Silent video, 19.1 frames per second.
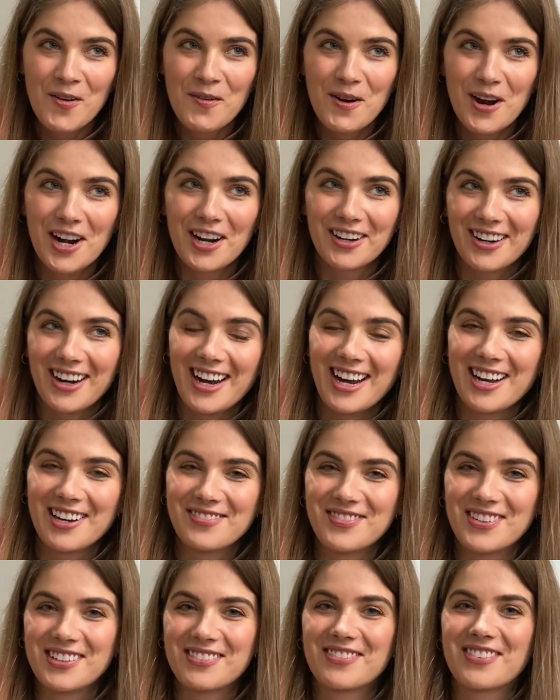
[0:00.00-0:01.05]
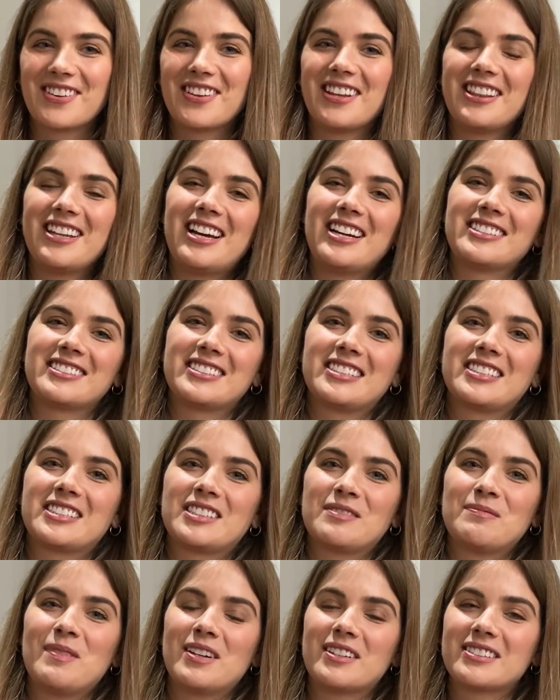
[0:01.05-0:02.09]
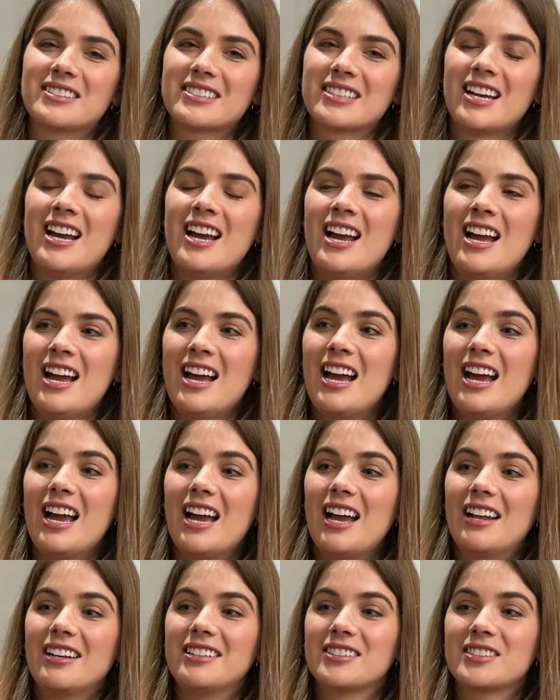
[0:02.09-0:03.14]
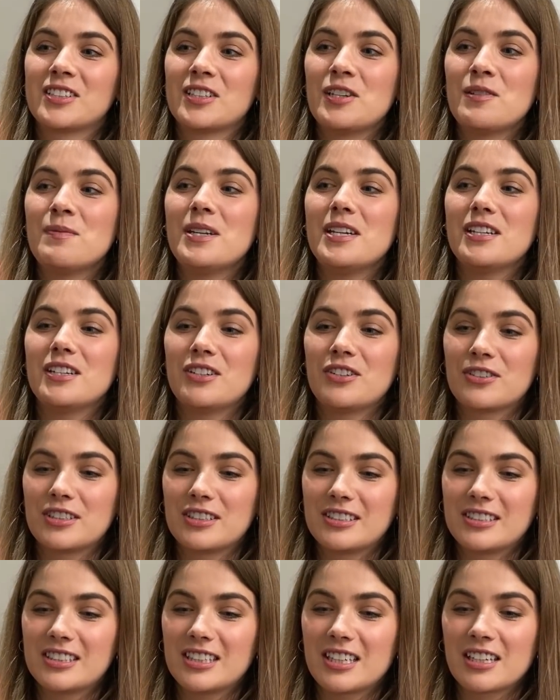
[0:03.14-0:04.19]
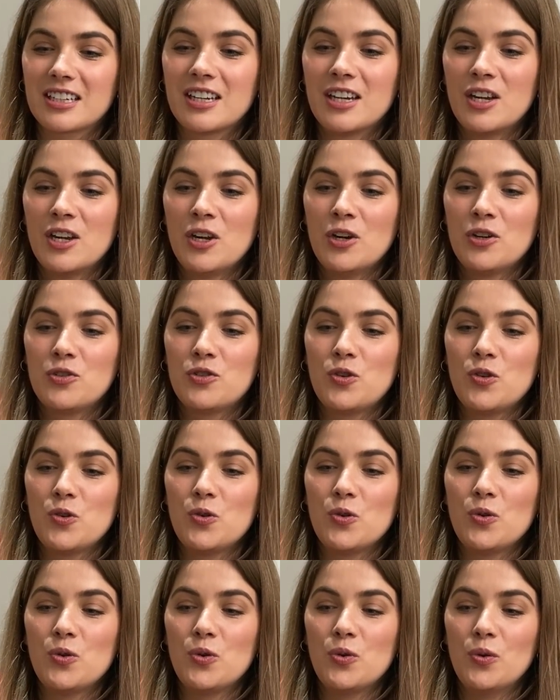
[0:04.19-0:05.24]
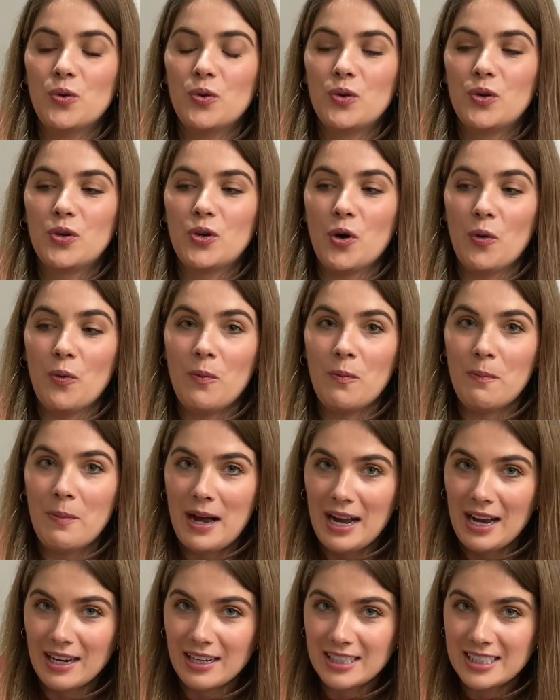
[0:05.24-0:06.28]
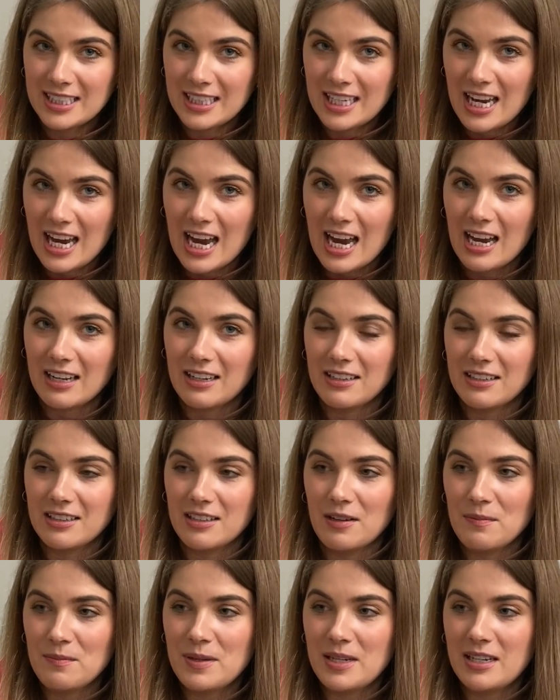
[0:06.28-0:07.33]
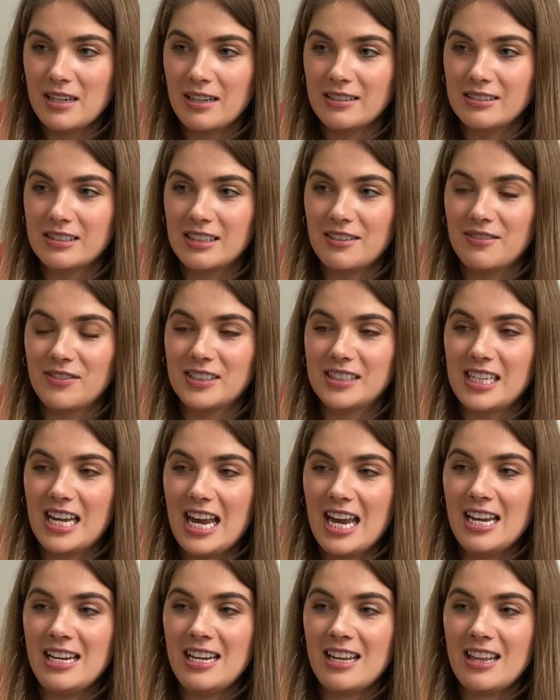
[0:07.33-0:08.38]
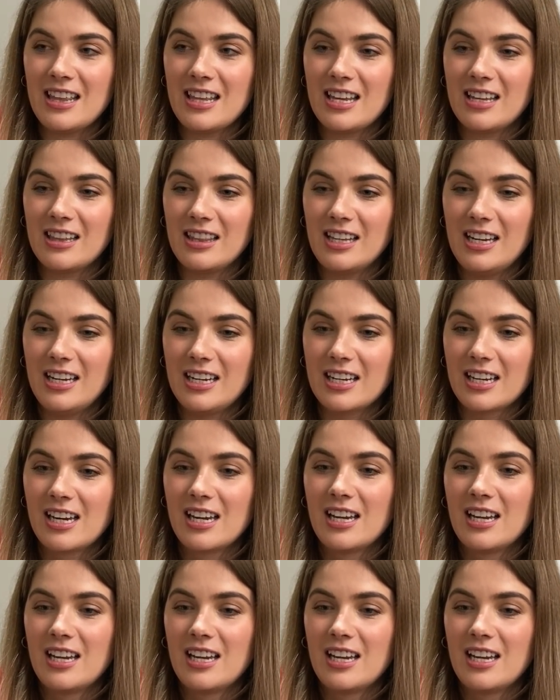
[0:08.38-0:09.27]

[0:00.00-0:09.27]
where I have been for the last six months. And it's gonna be interesting to go back to Canada because if it's anything like